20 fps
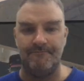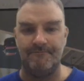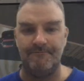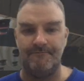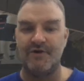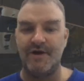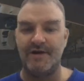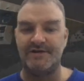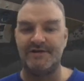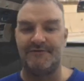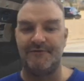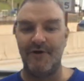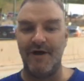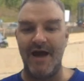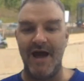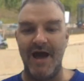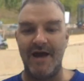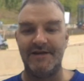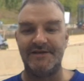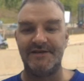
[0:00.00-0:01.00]
There's our exit for
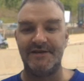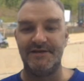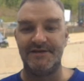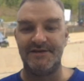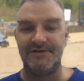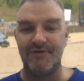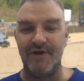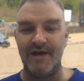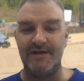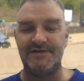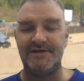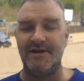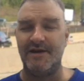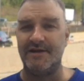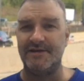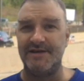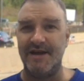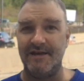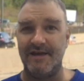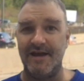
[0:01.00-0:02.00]
Addison Street, so you
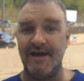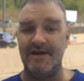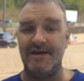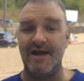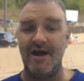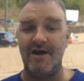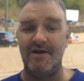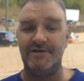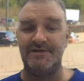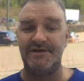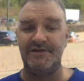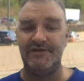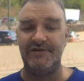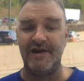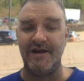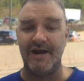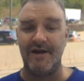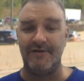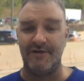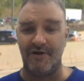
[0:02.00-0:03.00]
can take that down to
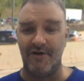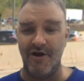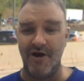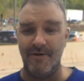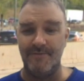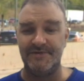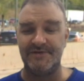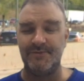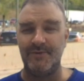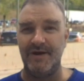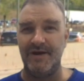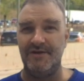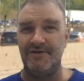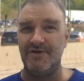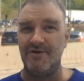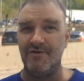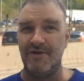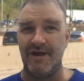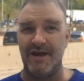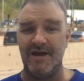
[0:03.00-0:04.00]
check out the Cubs. We
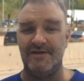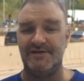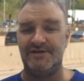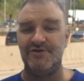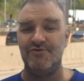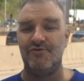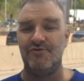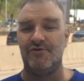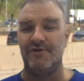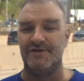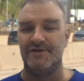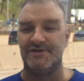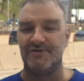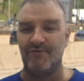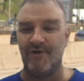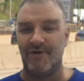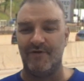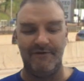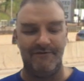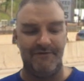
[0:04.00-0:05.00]
don't get too close to
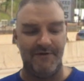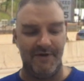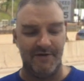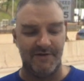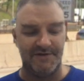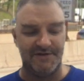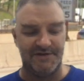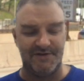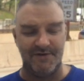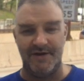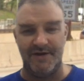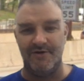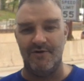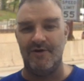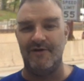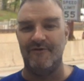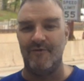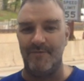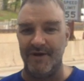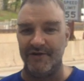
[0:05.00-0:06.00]
Wrigley Field, so I
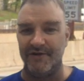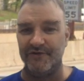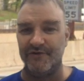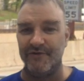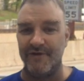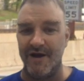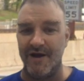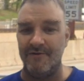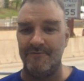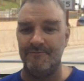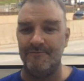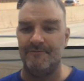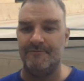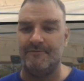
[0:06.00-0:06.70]
don't have a picture there.